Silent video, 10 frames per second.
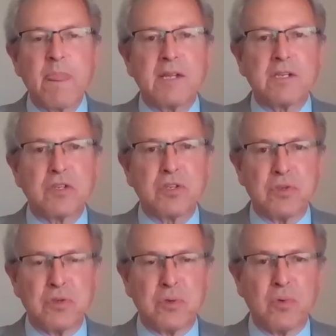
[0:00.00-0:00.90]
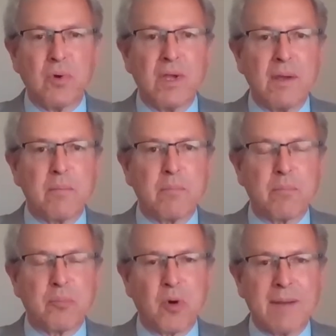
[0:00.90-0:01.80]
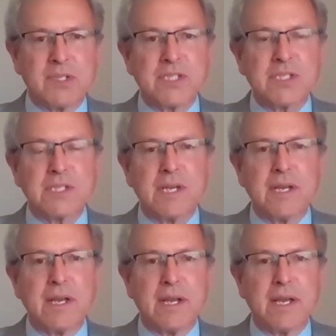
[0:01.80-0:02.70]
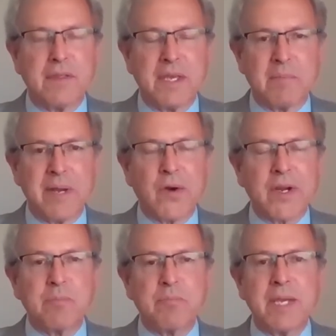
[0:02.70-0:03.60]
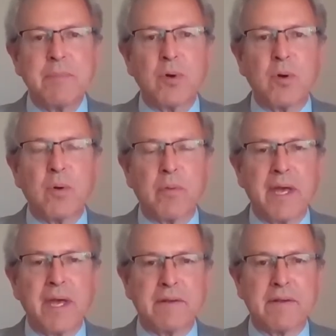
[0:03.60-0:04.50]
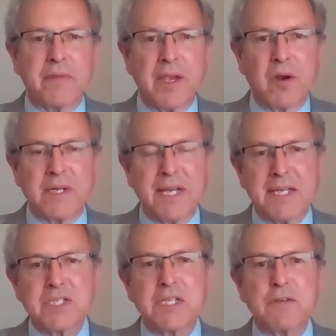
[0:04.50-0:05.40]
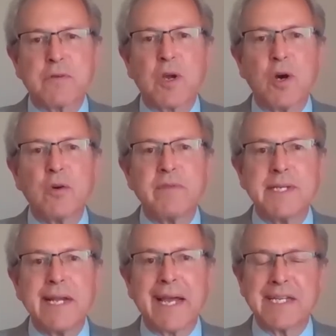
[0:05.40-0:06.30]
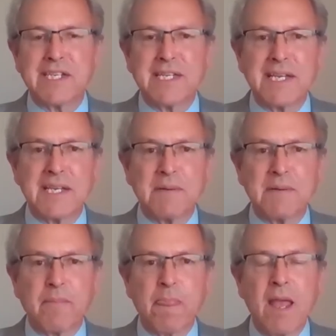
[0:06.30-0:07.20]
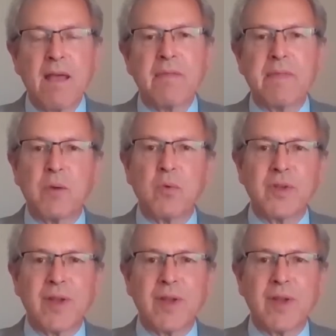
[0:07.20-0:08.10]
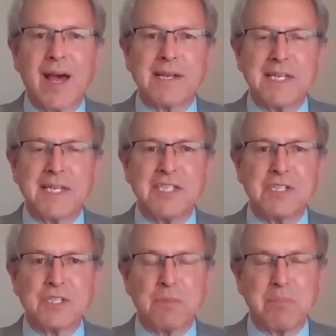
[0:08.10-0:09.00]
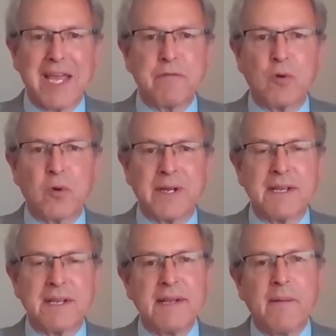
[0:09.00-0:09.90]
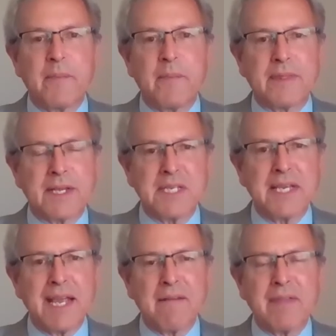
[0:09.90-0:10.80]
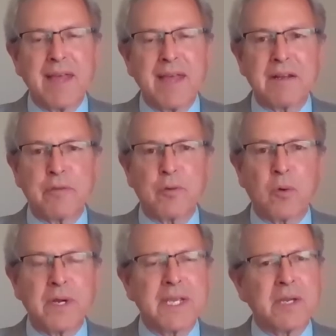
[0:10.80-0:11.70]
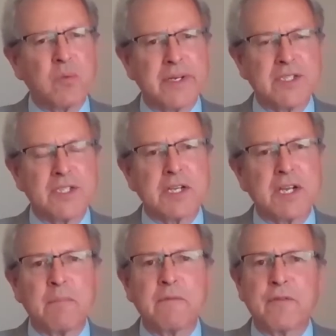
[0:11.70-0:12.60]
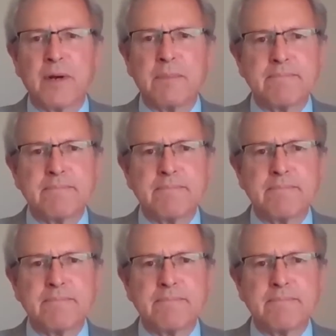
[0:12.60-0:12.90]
to promise the American people that if they are tested for COVID-19, they will not need to pay for it." Does he have that authority, and where does it come from?